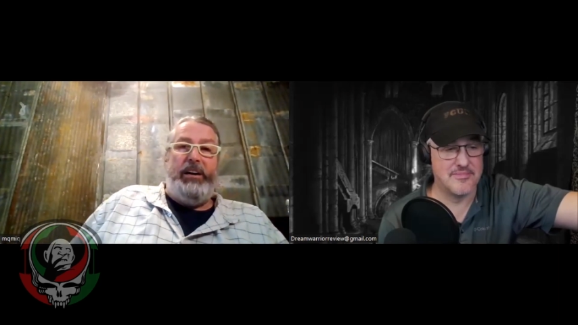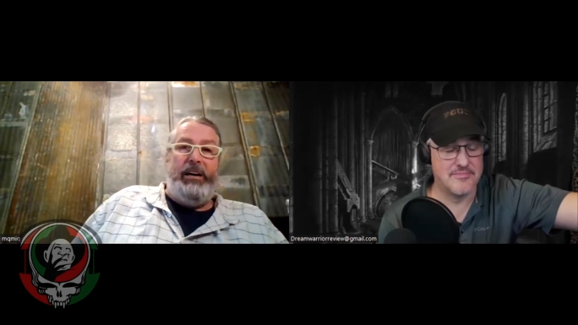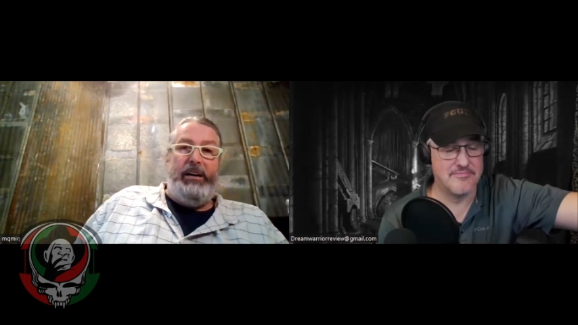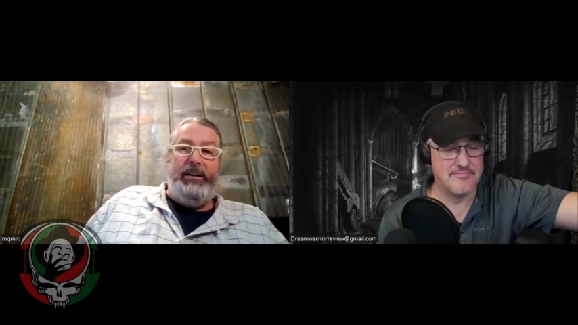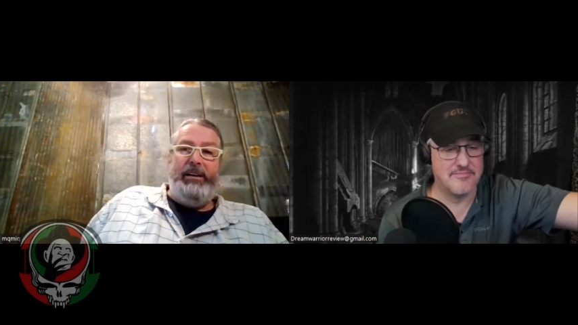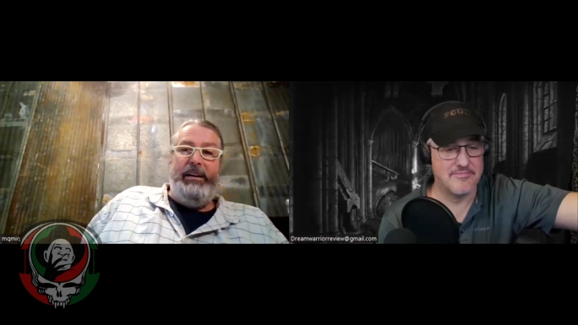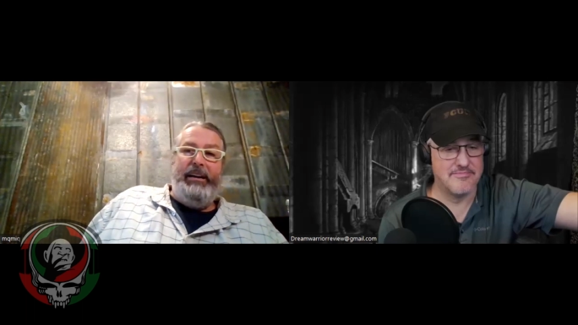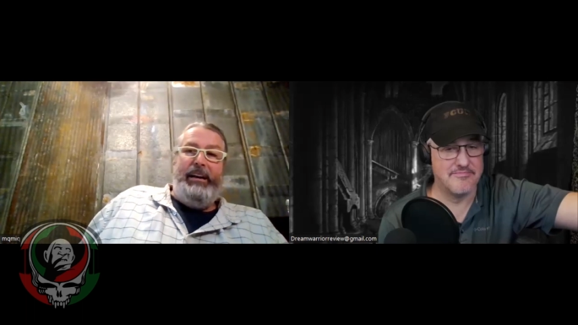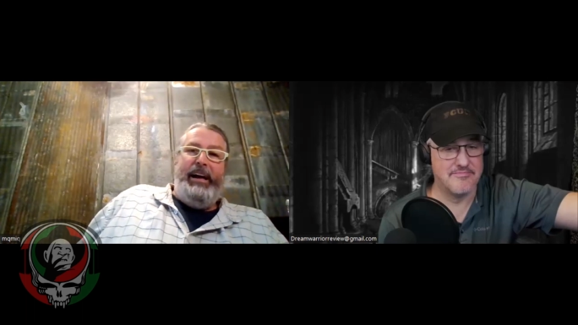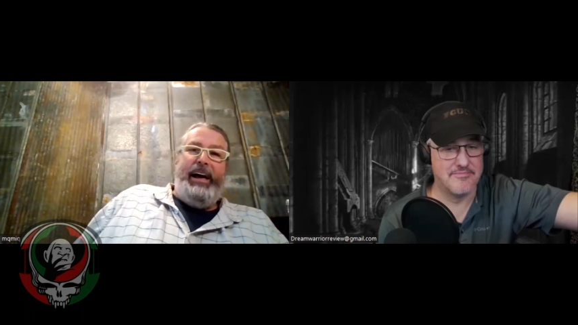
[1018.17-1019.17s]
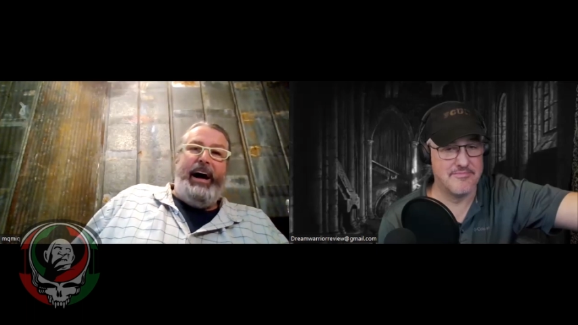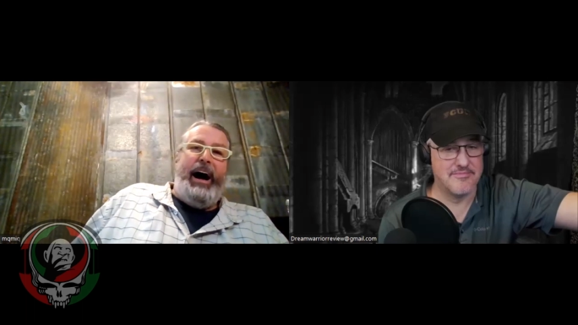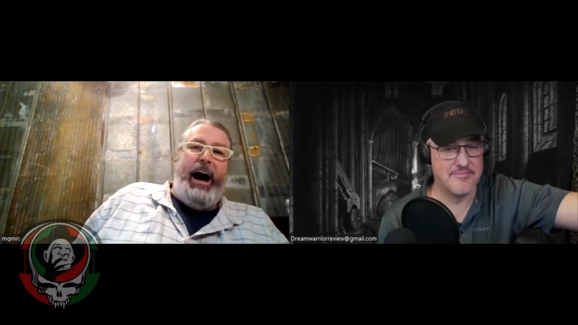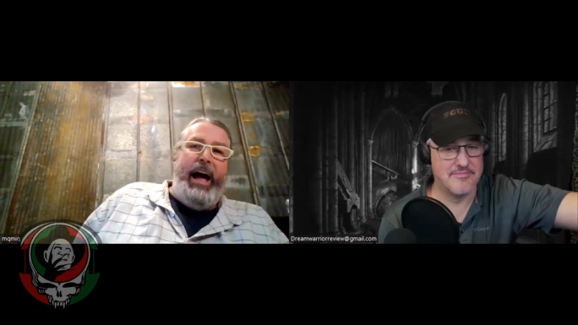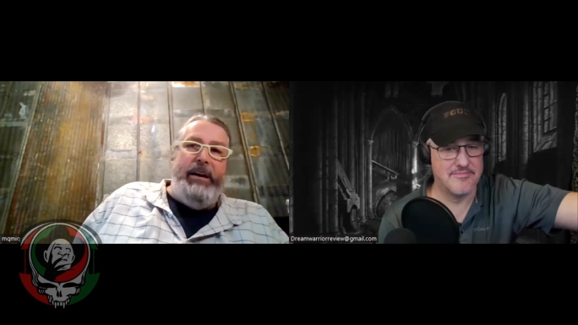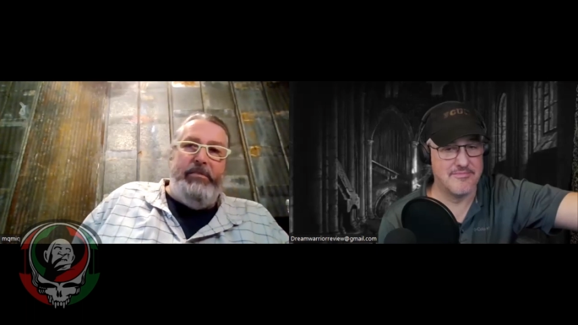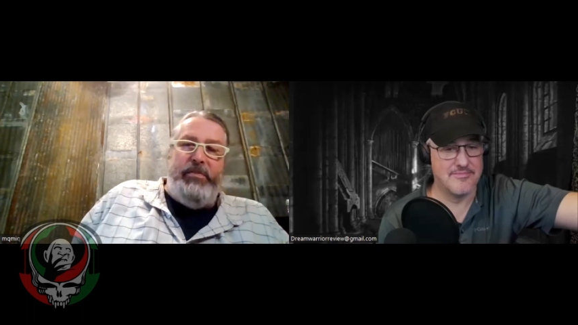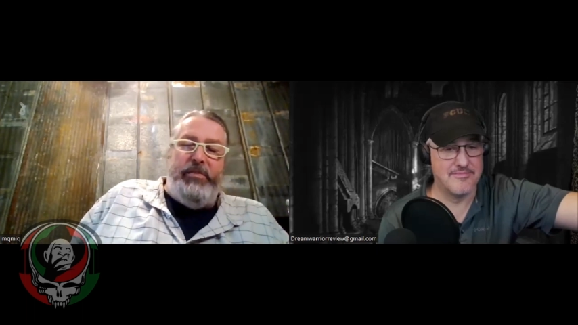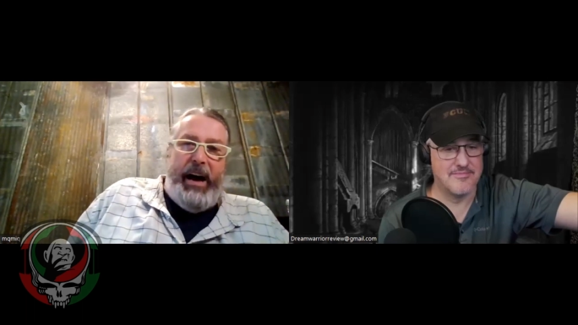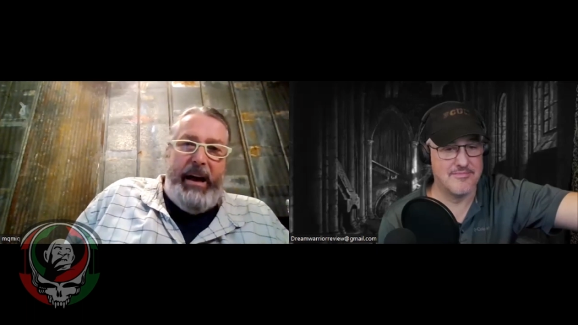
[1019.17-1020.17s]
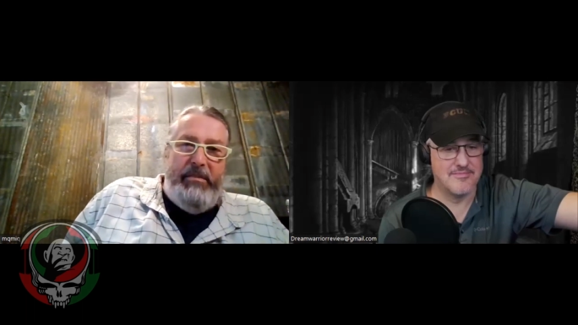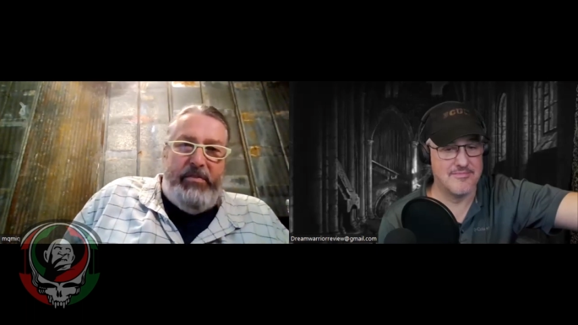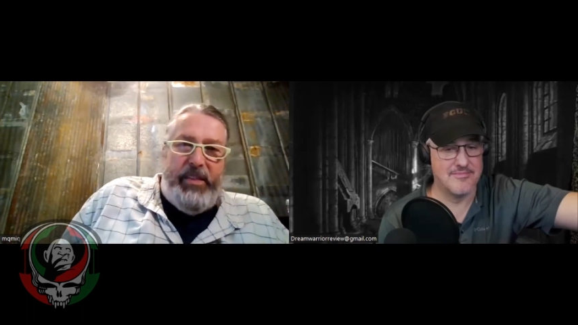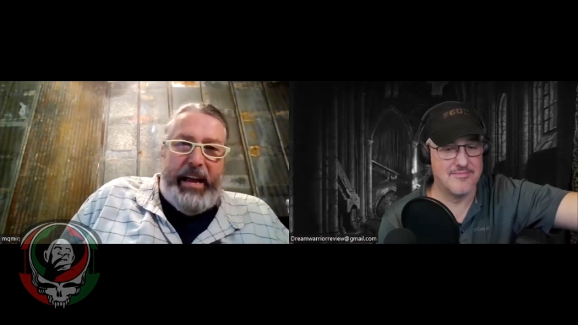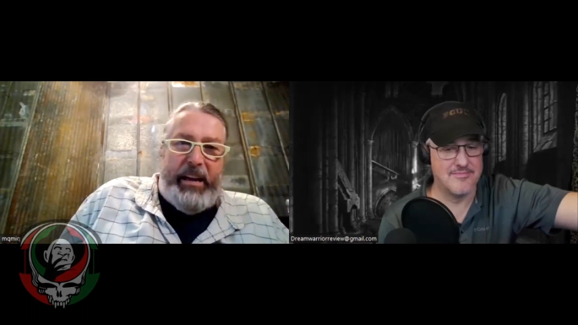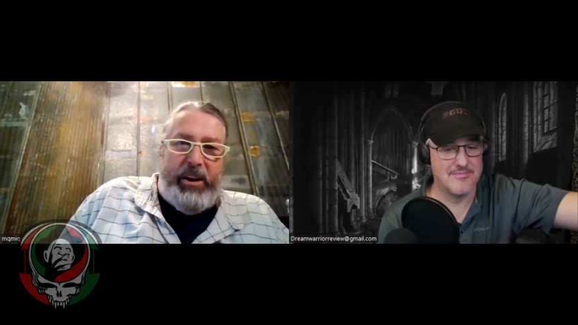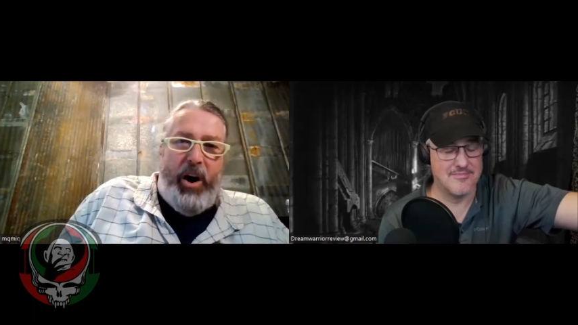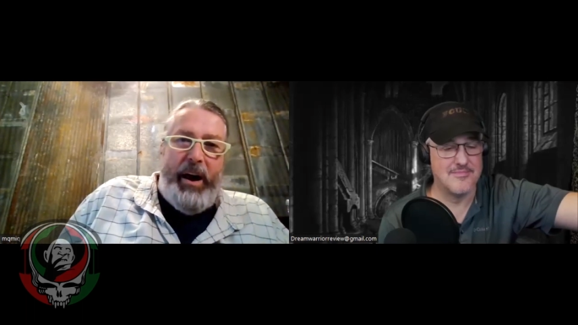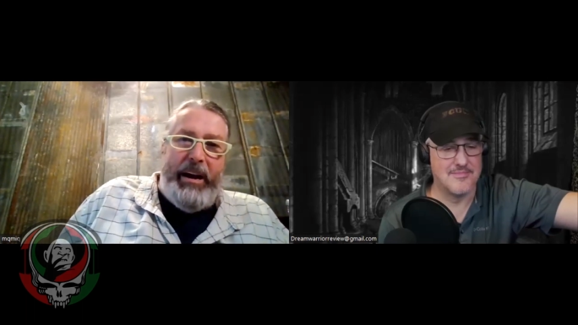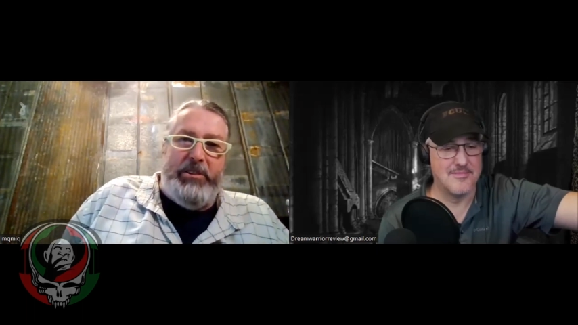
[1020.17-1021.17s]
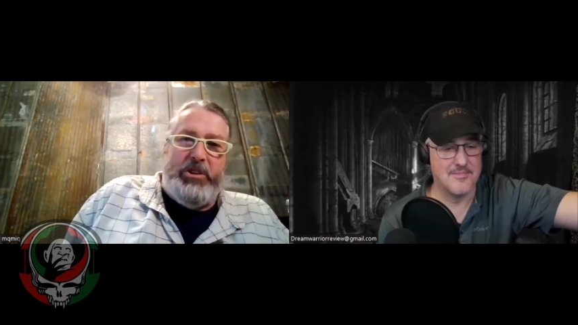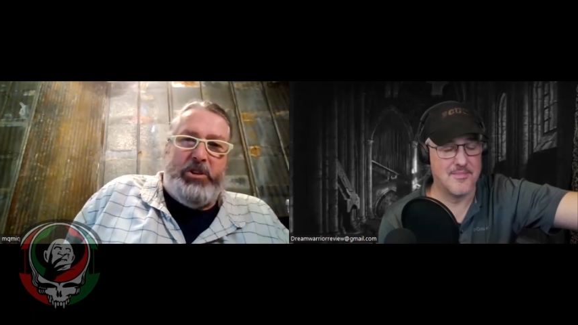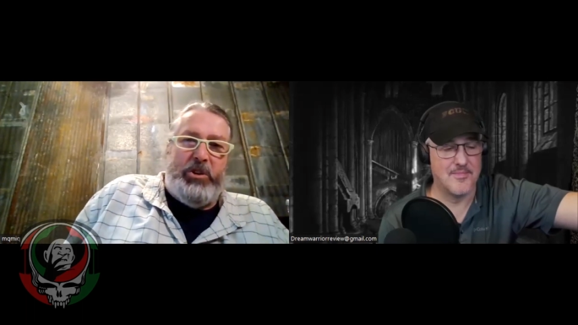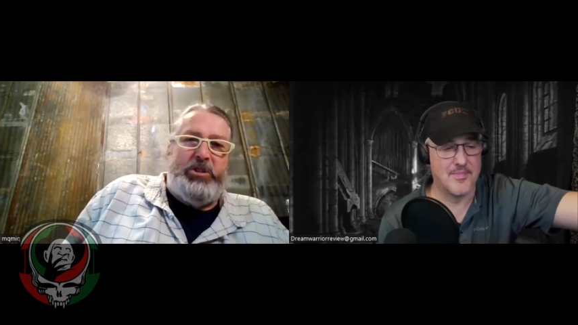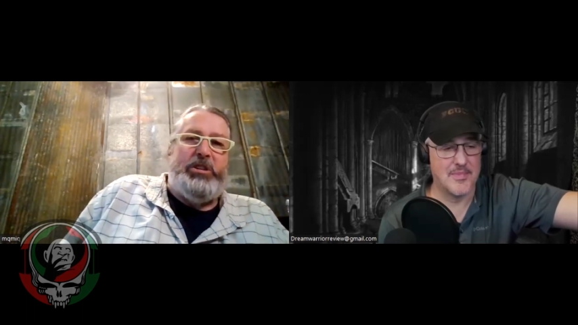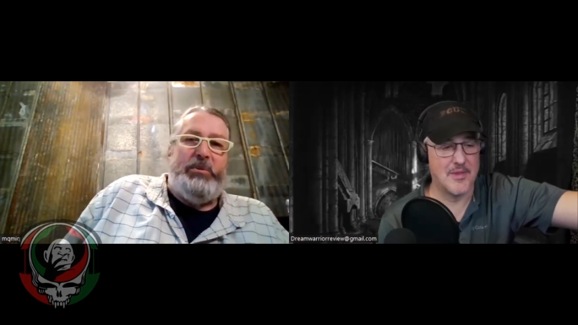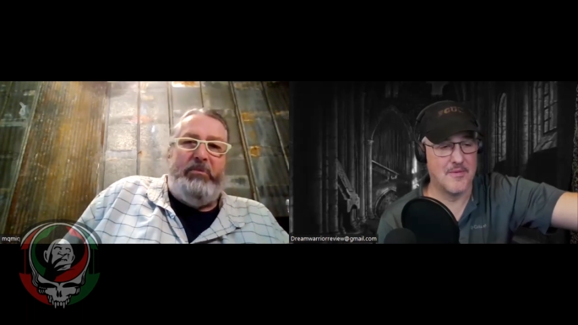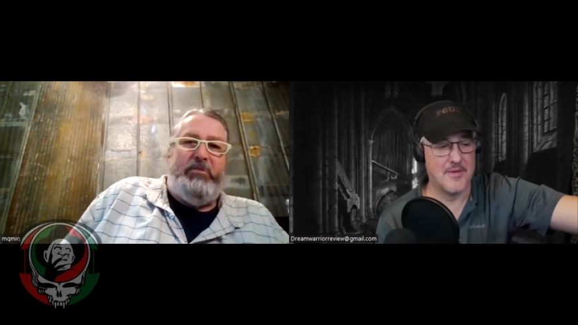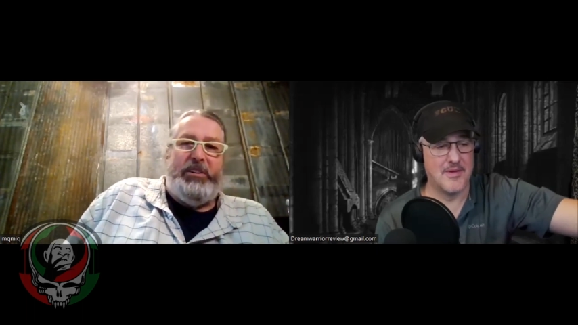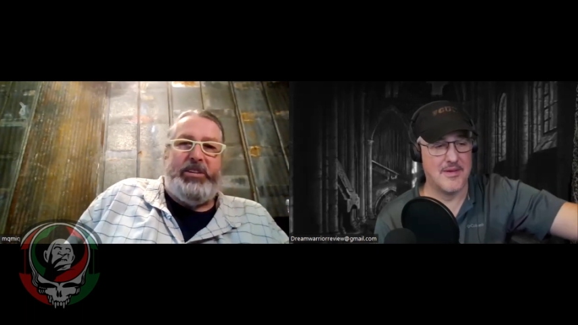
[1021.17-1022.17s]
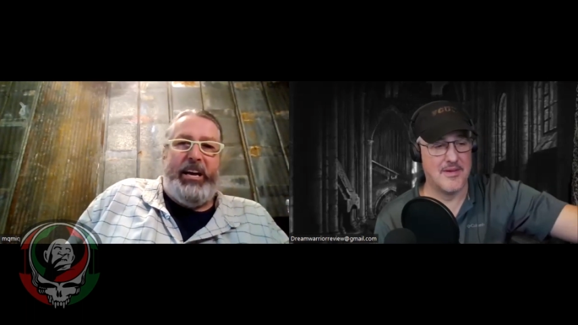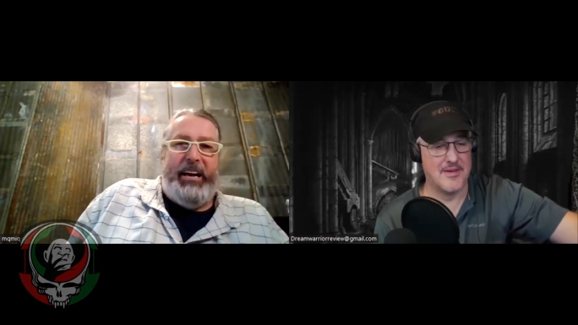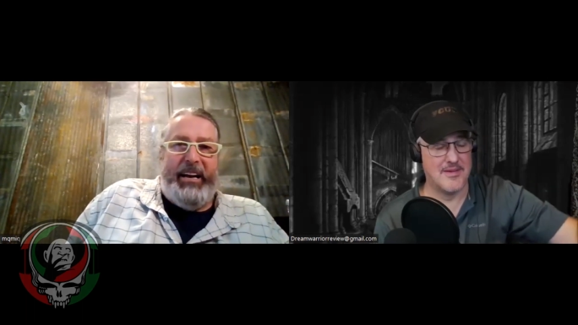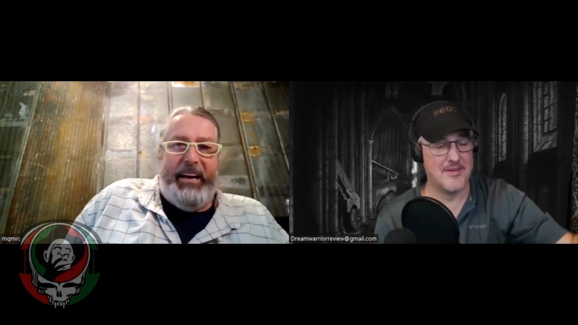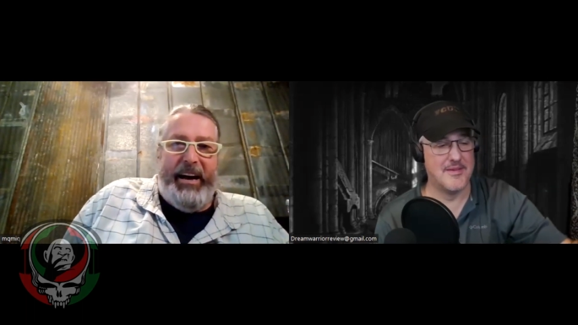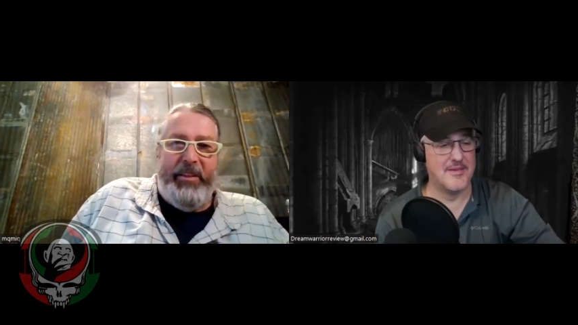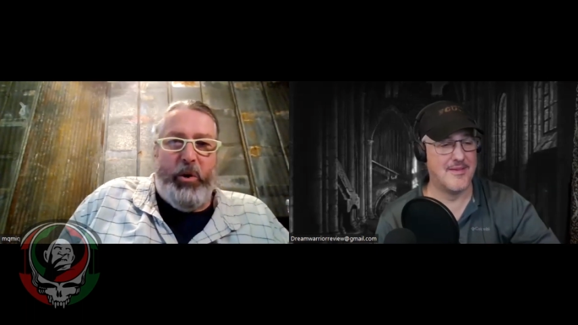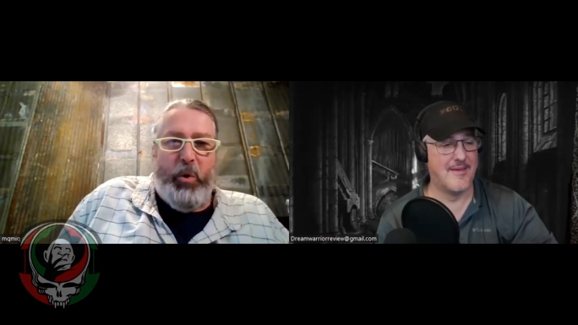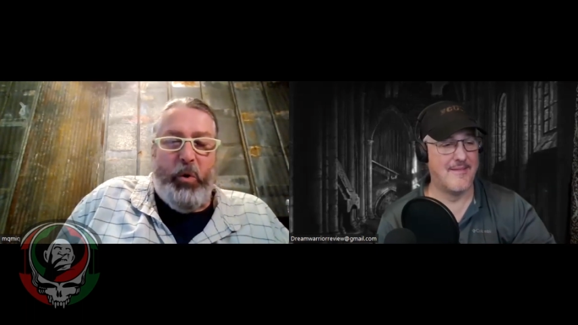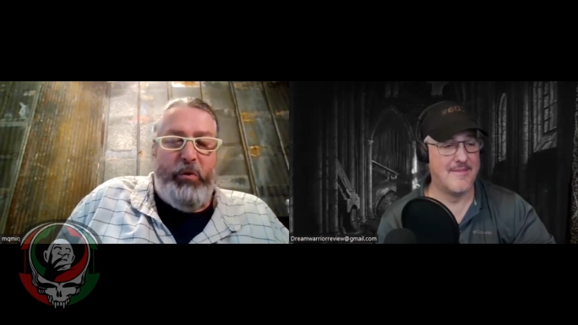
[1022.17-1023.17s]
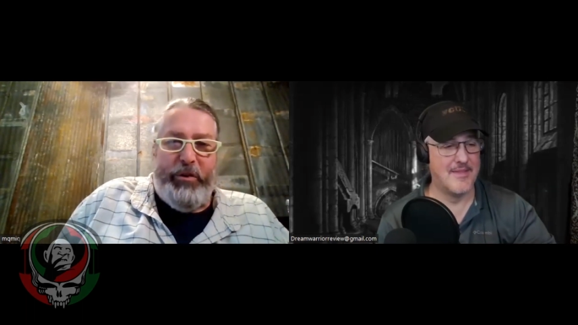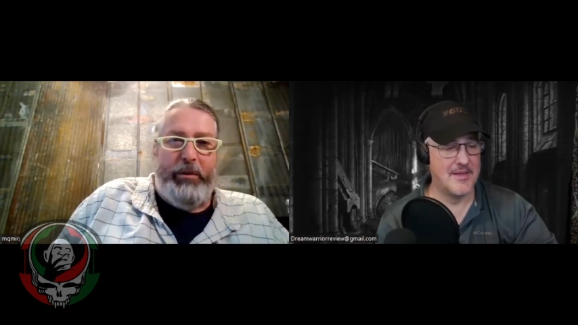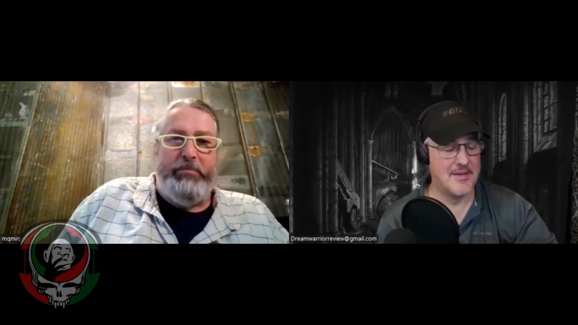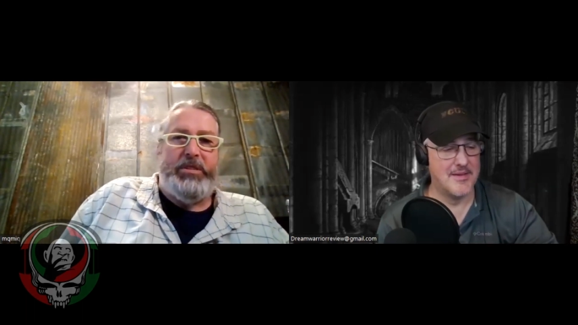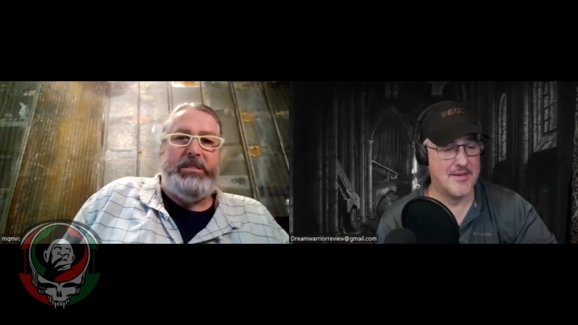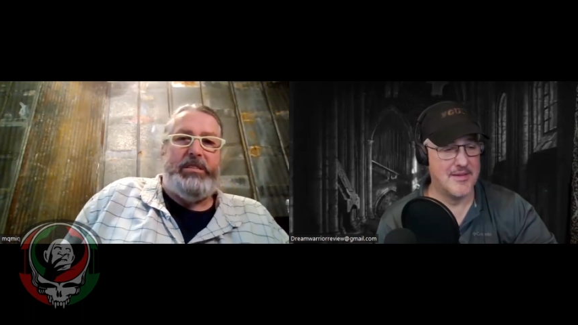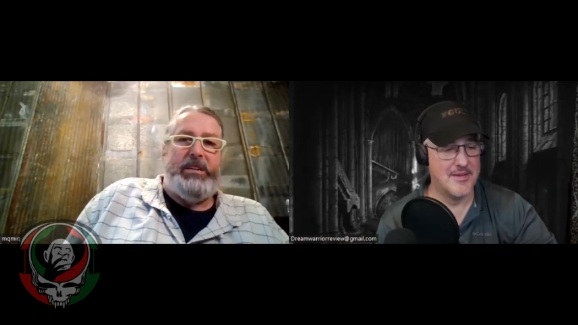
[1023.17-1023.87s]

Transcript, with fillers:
Speaker 1: Uh, uh, I have I have like gone out to search some of his uh, other old films and